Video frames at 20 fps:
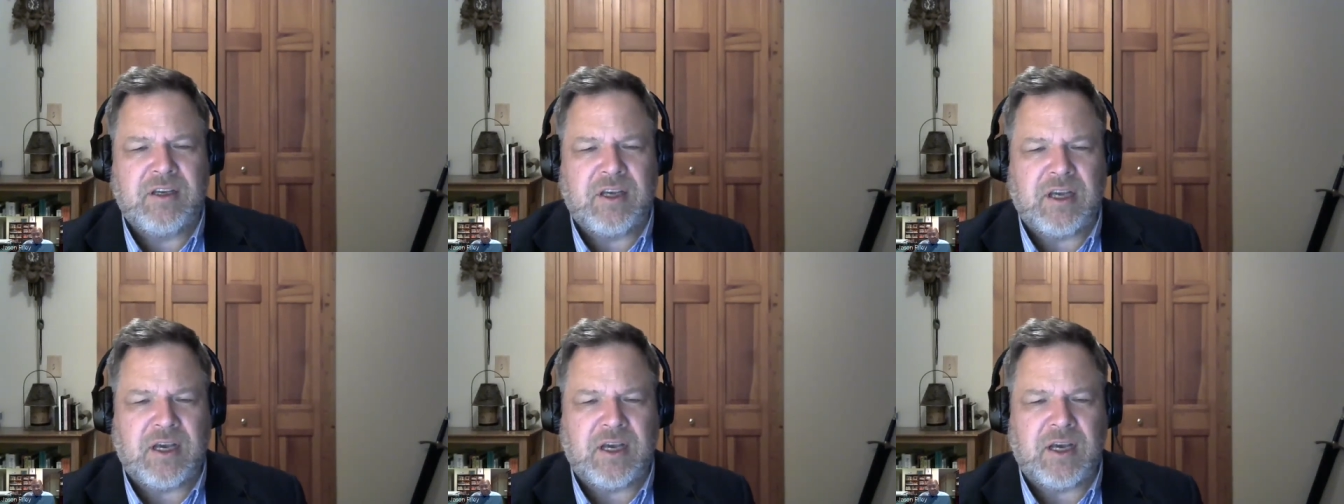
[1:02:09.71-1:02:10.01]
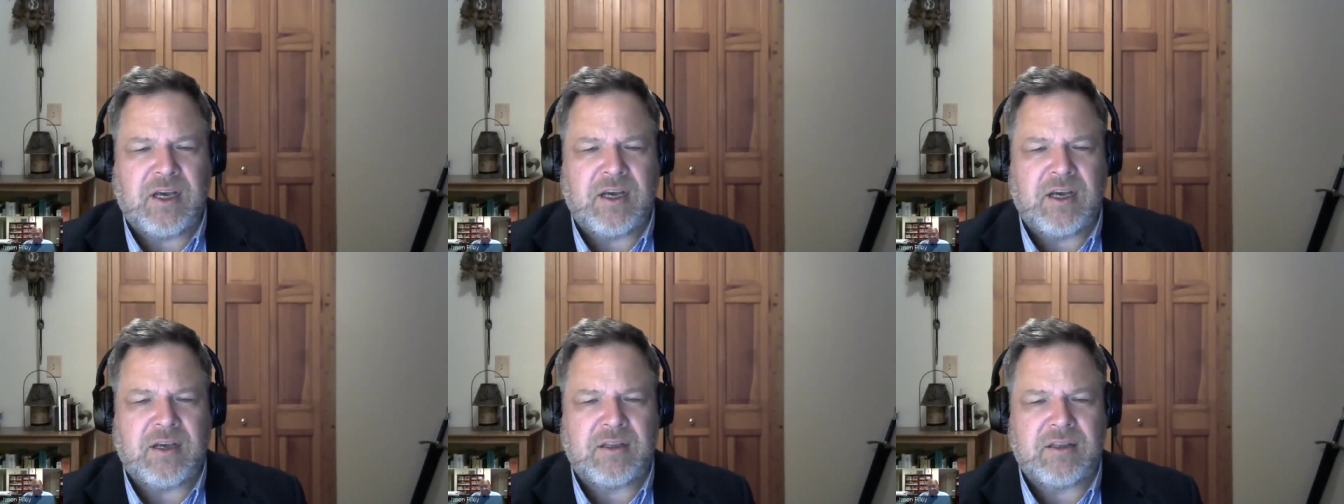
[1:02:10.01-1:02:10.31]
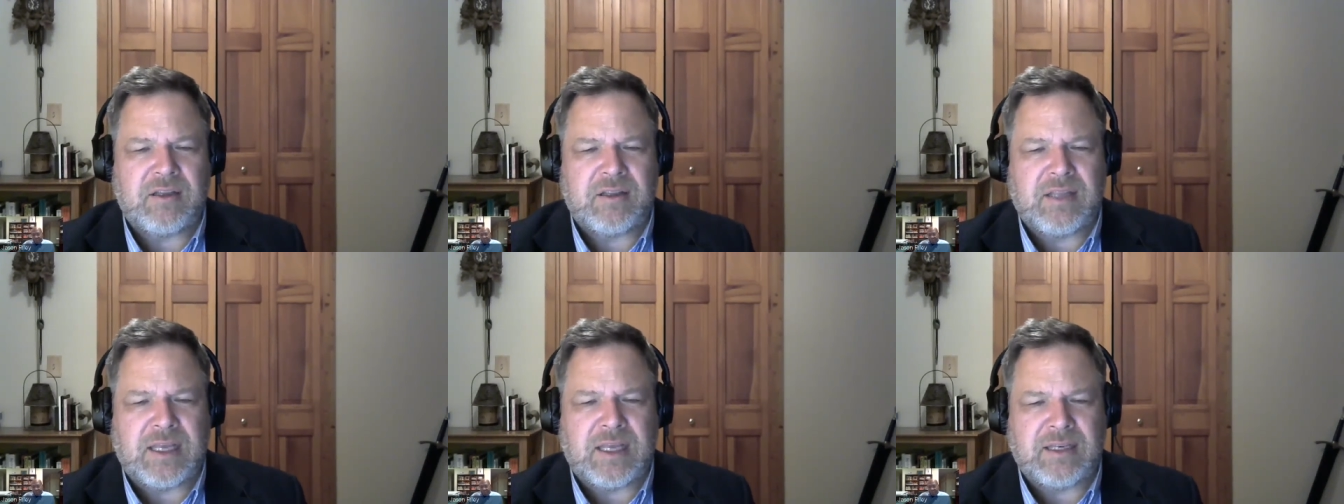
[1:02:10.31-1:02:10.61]
uh,
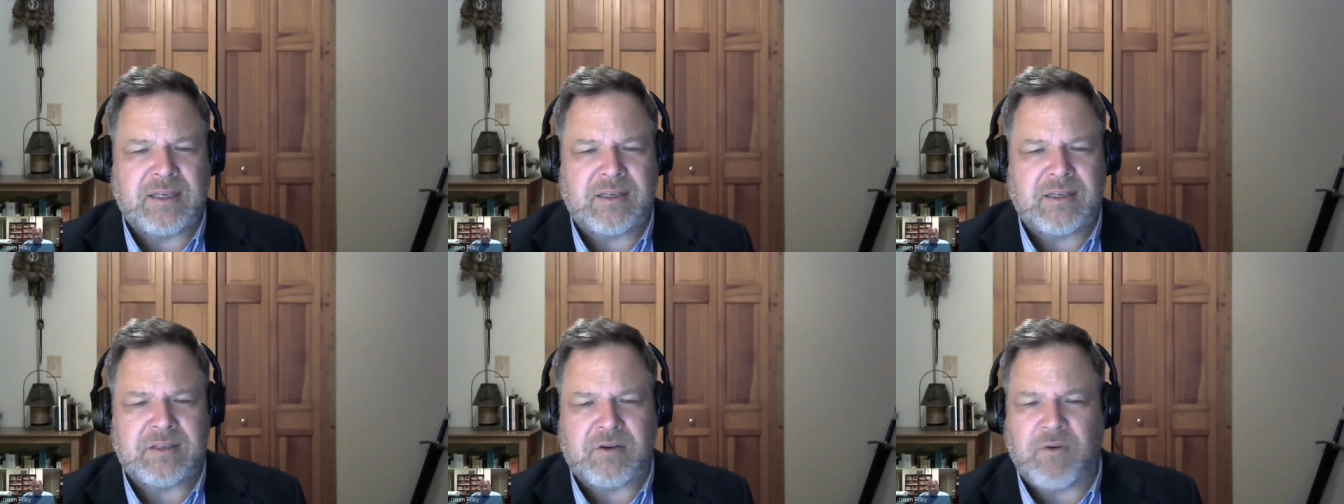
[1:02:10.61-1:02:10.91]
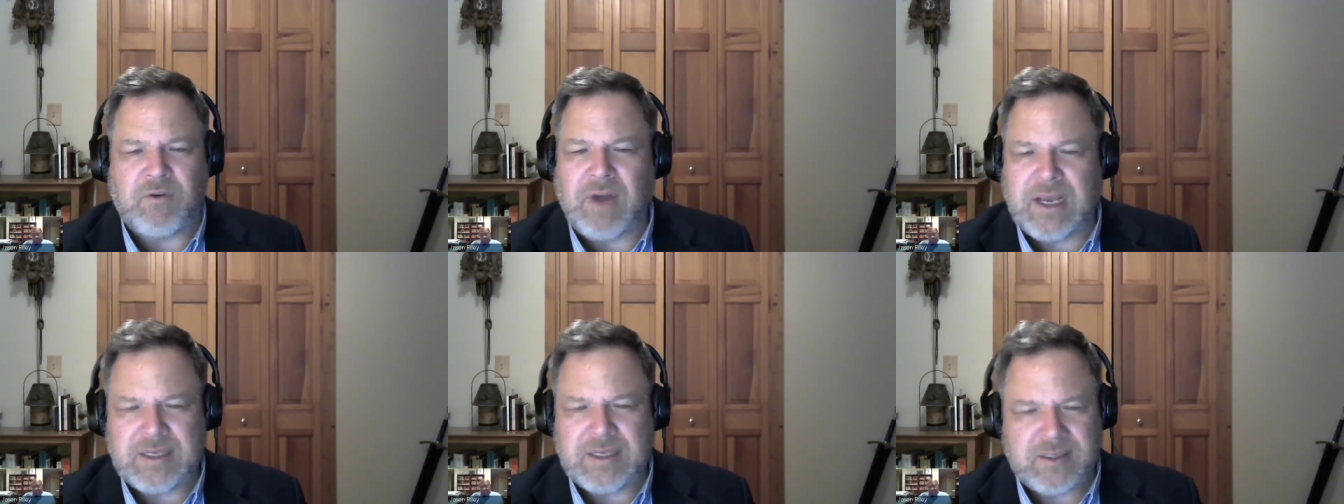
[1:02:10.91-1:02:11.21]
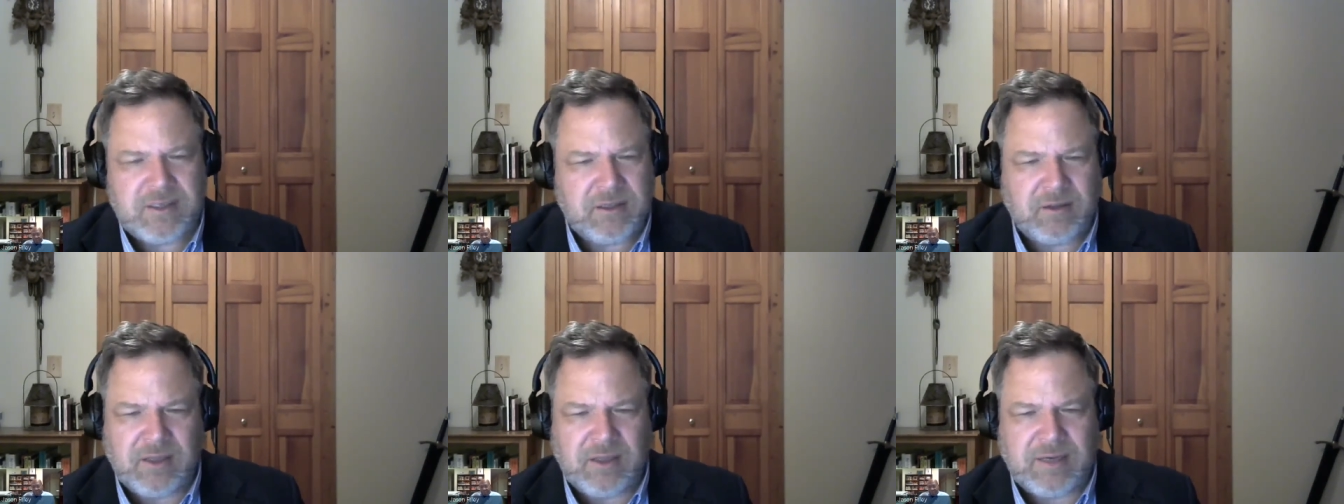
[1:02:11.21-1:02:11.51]
that doesn't rise
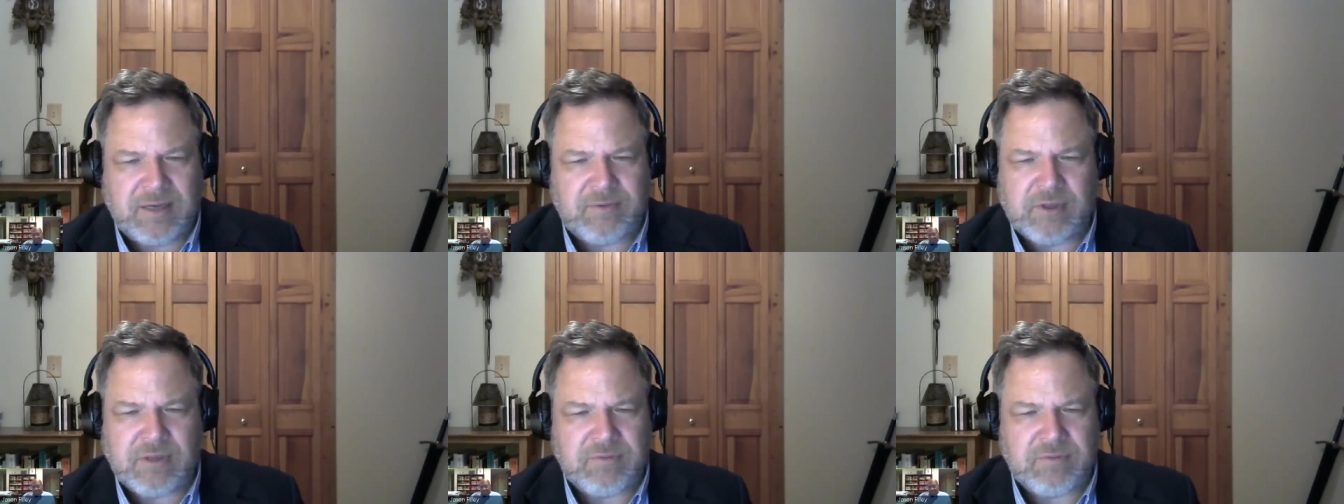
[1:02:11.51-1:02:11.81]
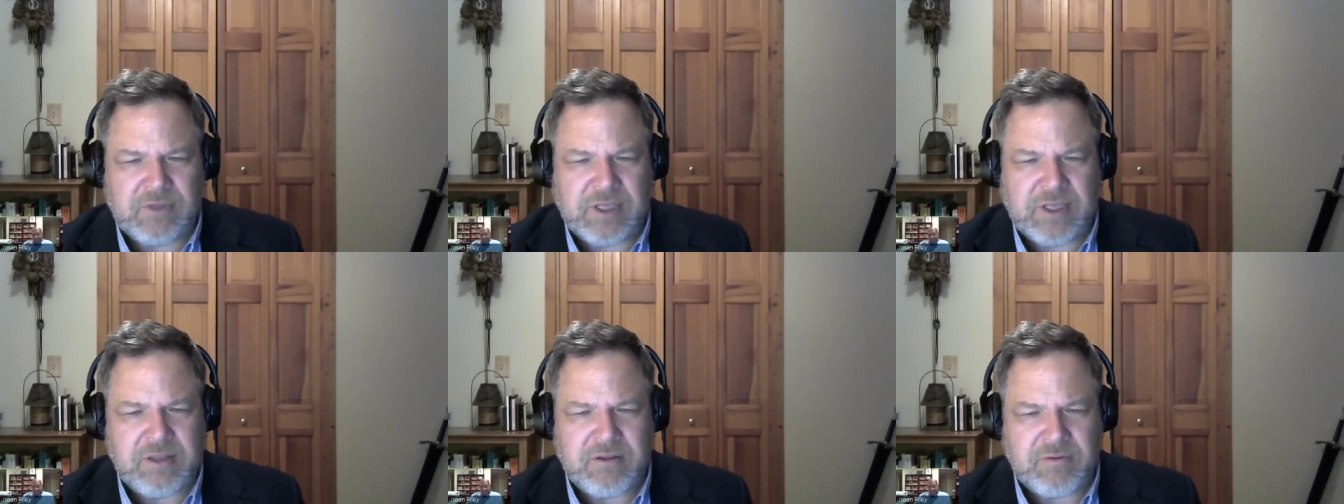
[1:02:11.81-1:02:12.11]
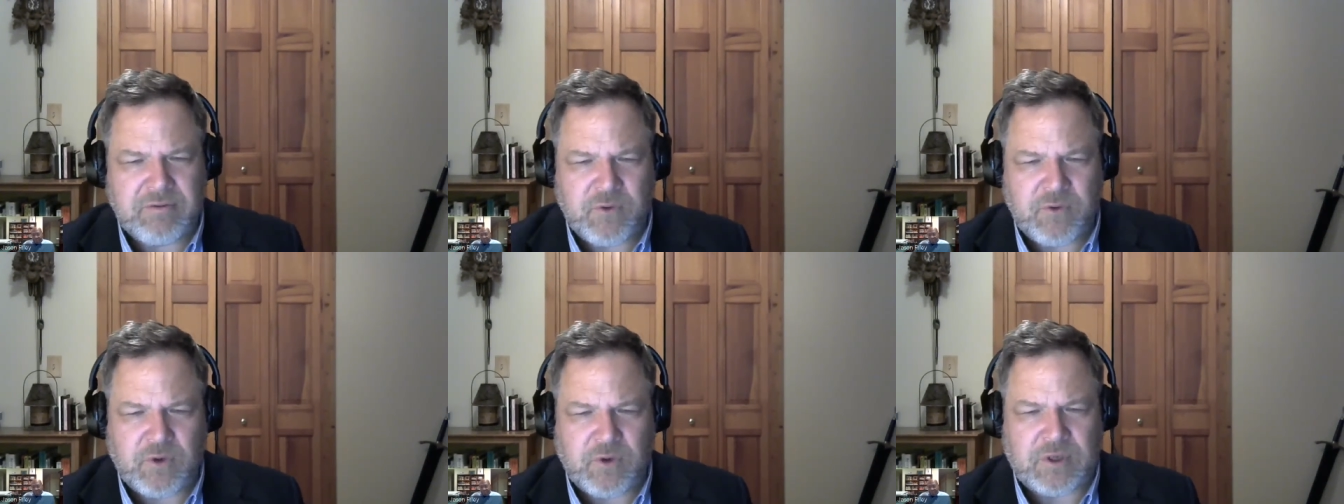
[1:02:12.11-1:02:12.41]
to the level of lethal
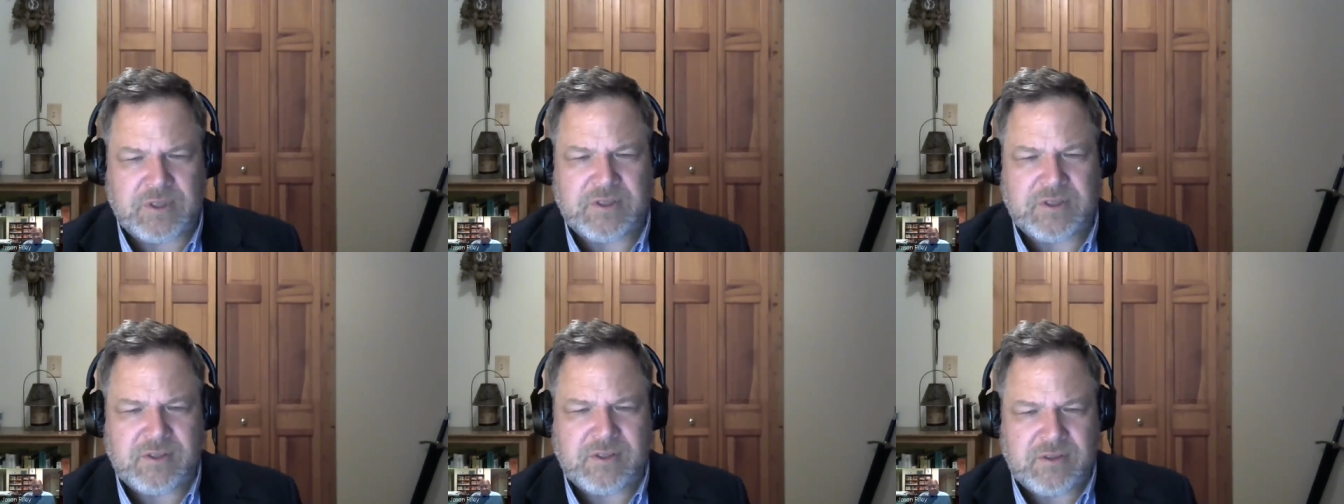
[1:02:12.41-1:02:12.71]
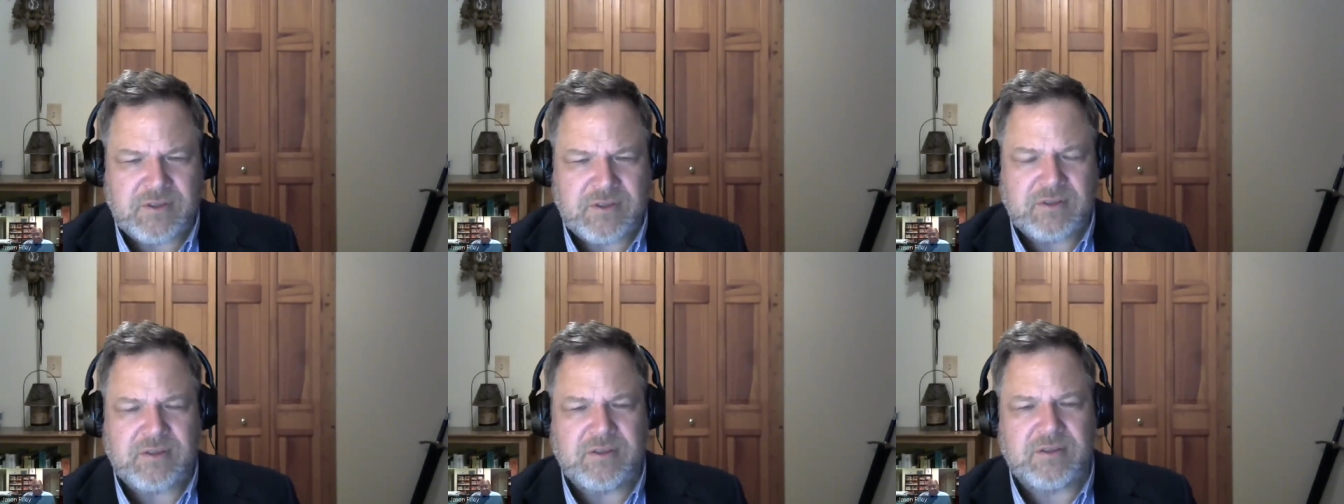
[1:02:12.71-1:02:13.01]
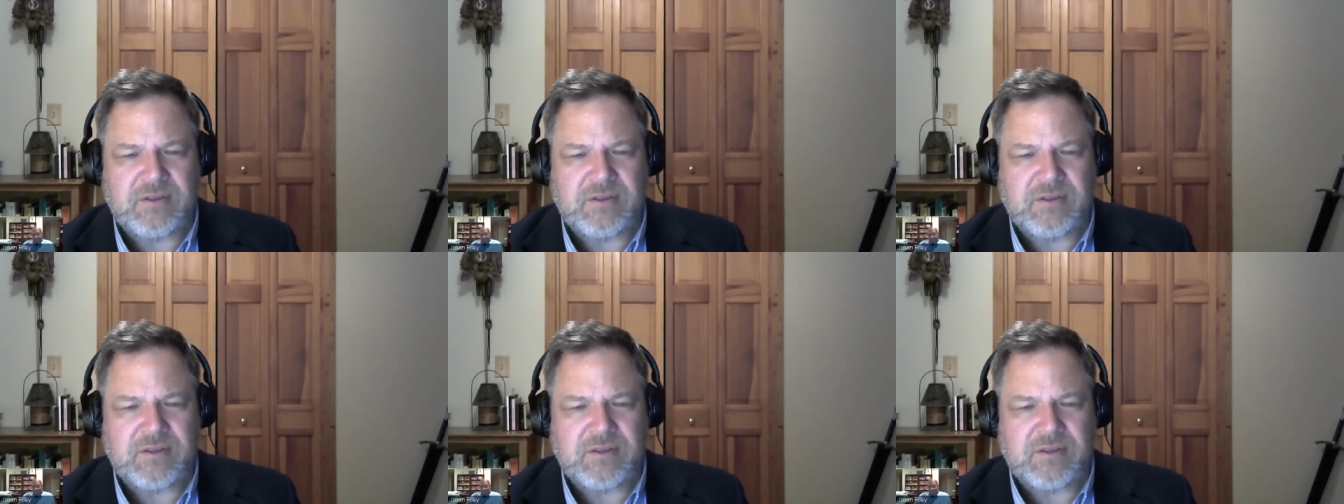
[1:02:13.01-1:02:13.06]
force?